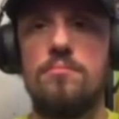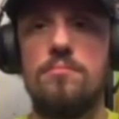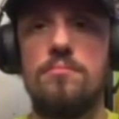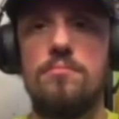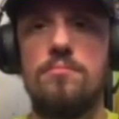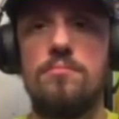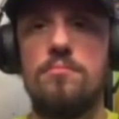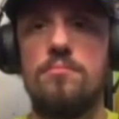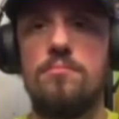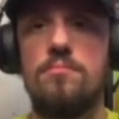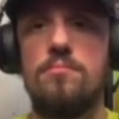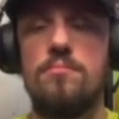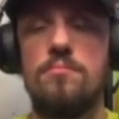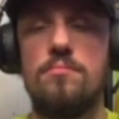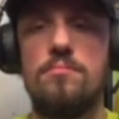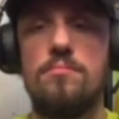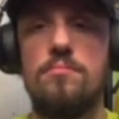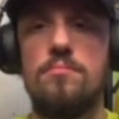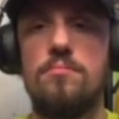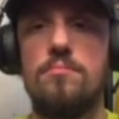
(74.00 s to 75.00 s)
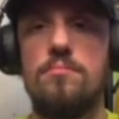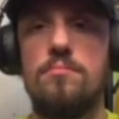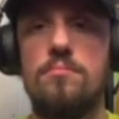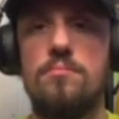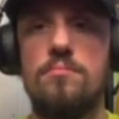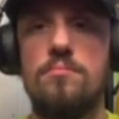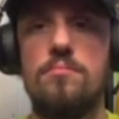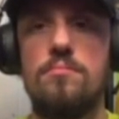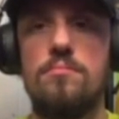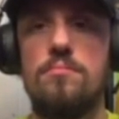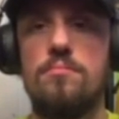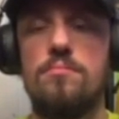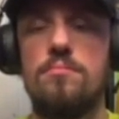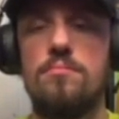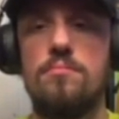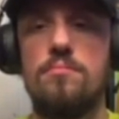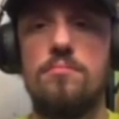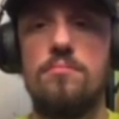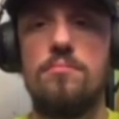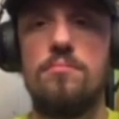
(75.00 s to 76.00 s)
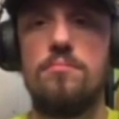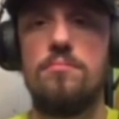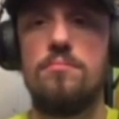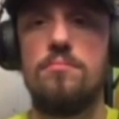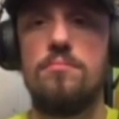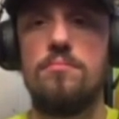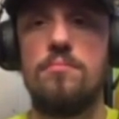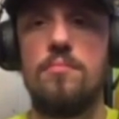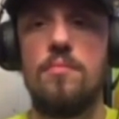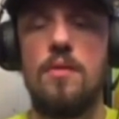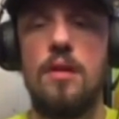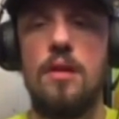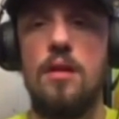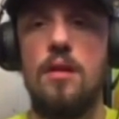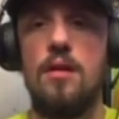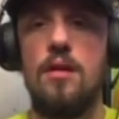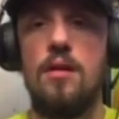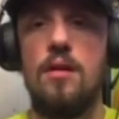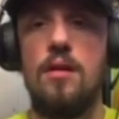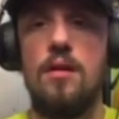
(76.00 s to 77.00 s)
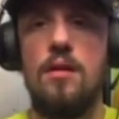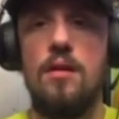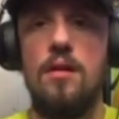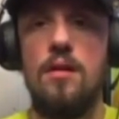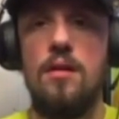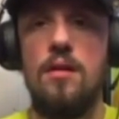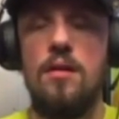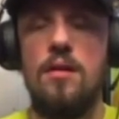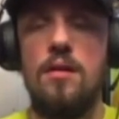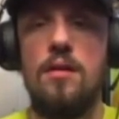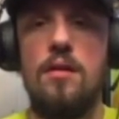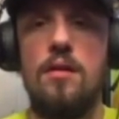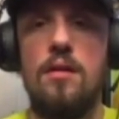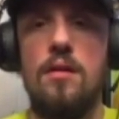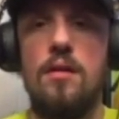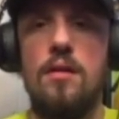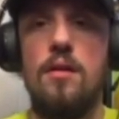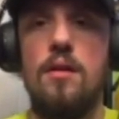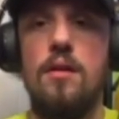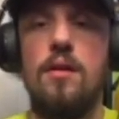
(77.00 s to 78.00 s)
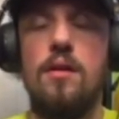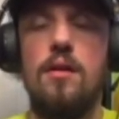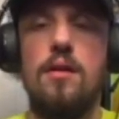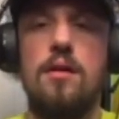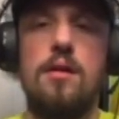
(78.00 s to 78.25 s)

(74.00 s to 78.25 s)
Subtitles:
[no speech]